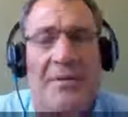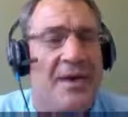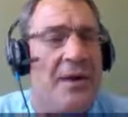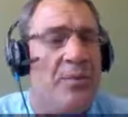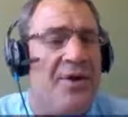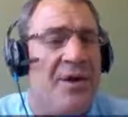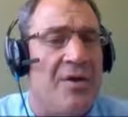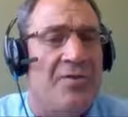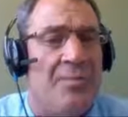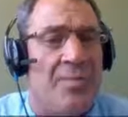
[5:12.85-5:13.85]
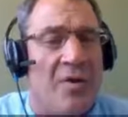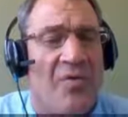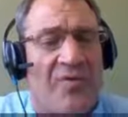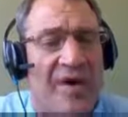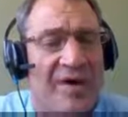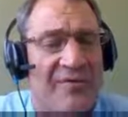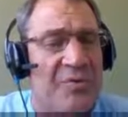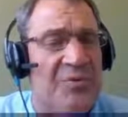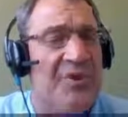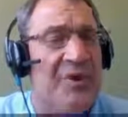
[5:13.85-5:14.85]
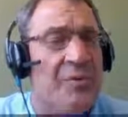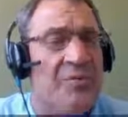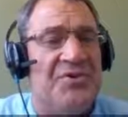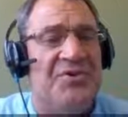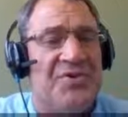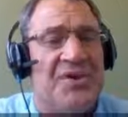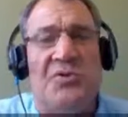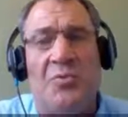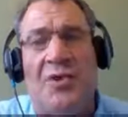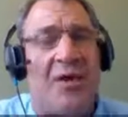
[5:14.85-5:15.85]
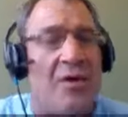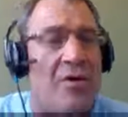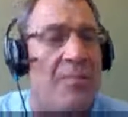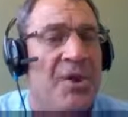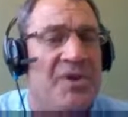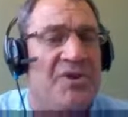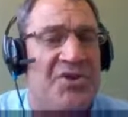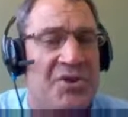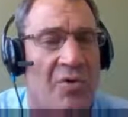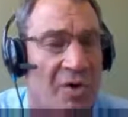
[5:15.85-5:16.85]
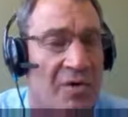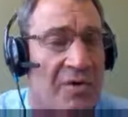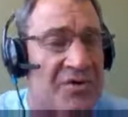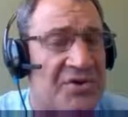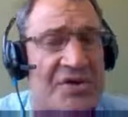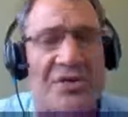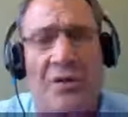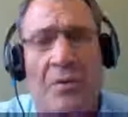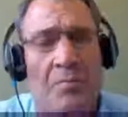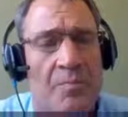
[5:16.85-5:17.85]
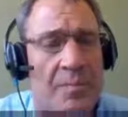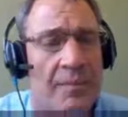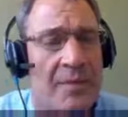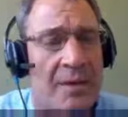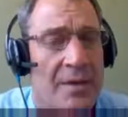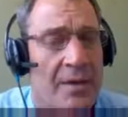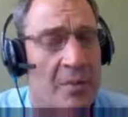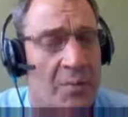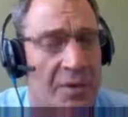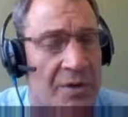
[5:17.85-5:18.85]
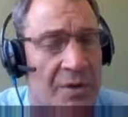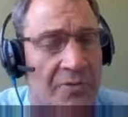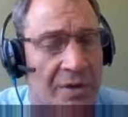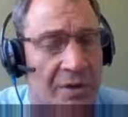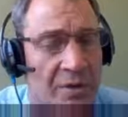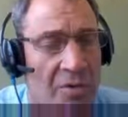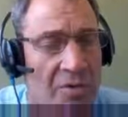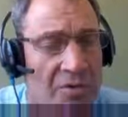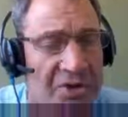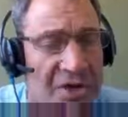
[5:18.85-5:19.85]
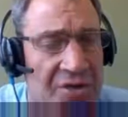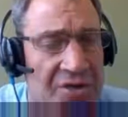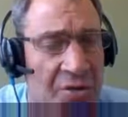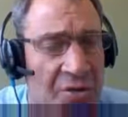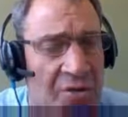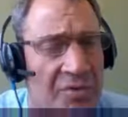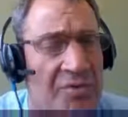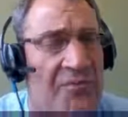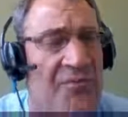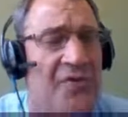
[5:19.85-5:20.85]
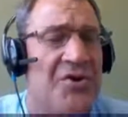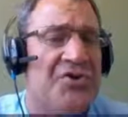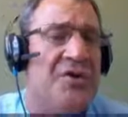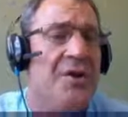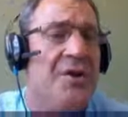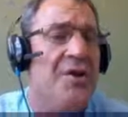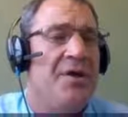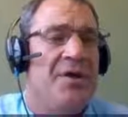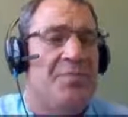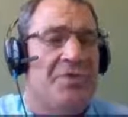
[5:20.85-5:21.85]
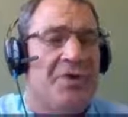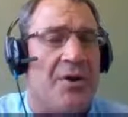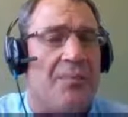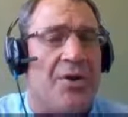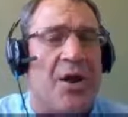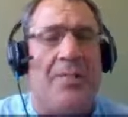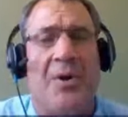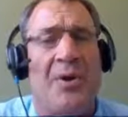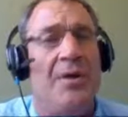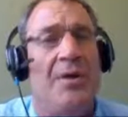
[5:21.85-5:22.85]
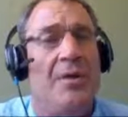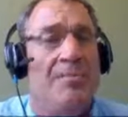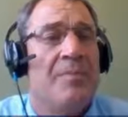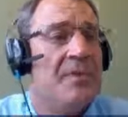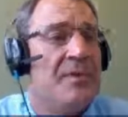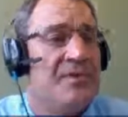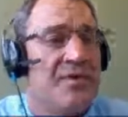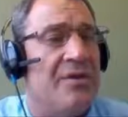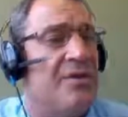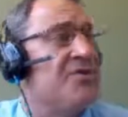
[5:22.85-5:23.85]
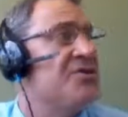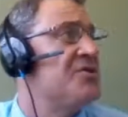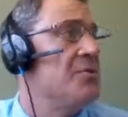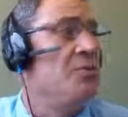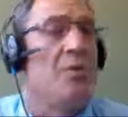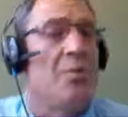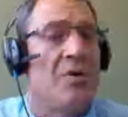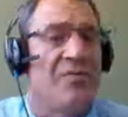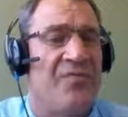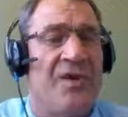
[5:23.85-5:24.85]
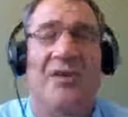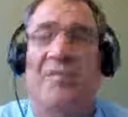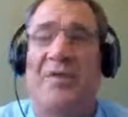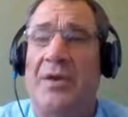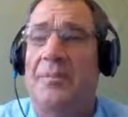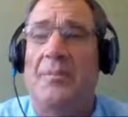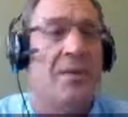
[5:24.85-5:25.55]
now we're down to below 5% residual alkybenzene oil in the system, and we know that our oil change or oil conversion has been done properly so that the system will work effectively.